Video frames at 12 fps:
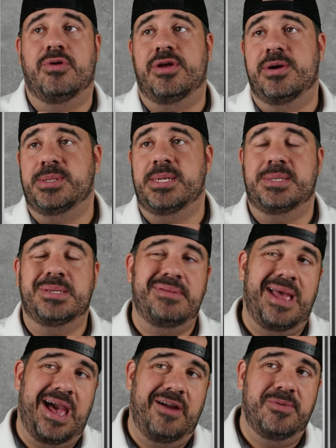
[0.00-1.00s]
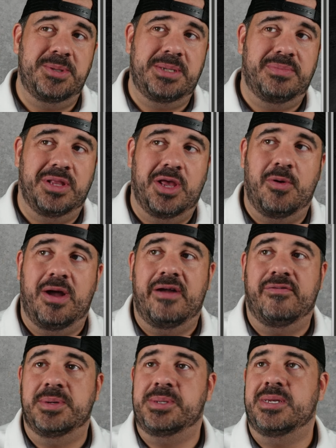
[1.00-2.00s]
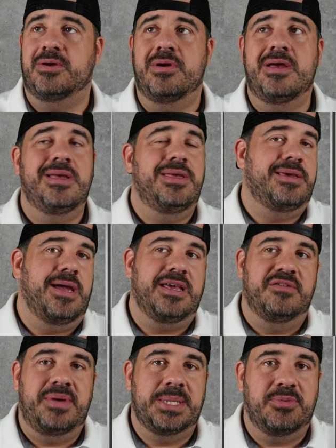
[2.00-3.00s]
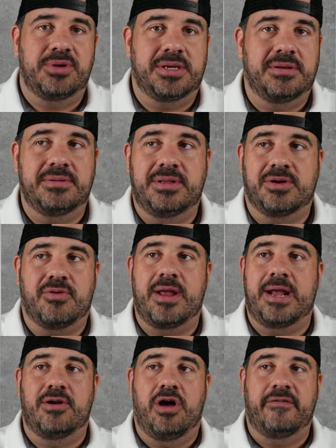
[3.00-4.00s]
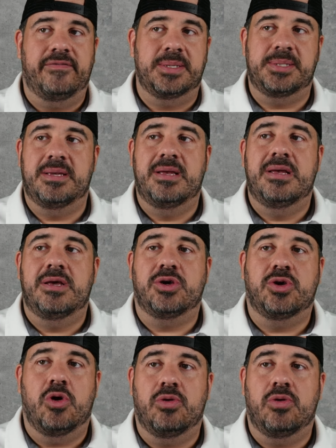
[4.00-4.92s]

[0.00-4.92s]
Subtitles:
Theirs is average to below average. So you got to give Pittsburgh the credit on offense. Goalie